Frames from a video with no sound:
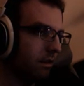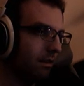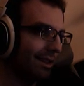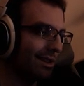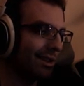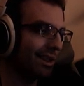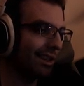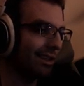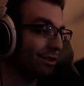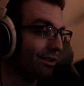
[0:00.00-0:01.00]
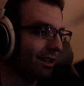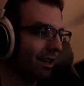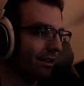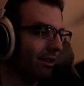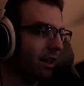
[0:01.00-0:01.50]
And as you're kind of like journeying
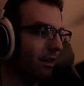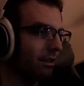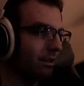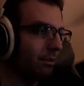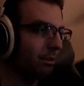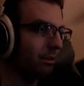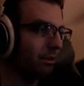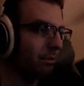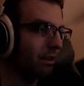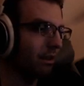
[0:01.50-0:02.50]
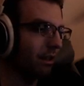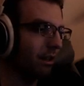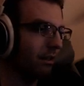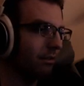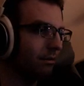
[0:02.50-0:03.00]
around, they're supposed to be like
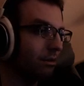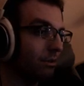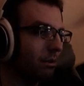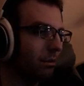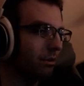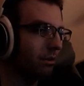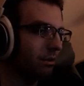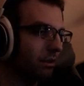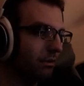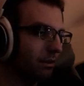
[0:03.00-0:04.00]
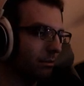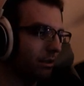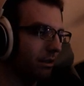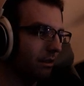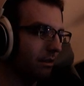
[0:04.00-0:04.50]
just people you see for a
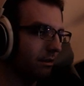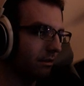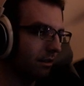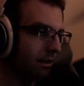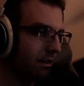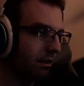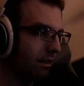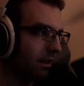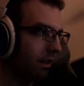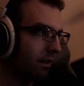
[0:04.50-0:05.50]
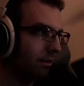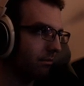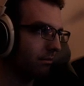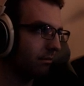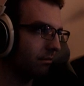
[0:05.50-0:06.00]
bit and kind of
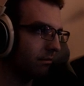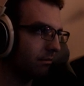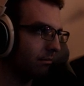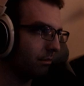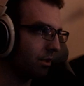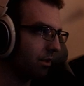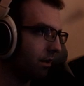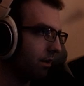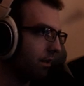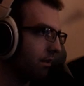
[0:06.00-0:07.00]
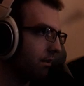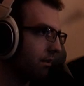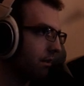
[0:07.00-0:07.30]
mysterious.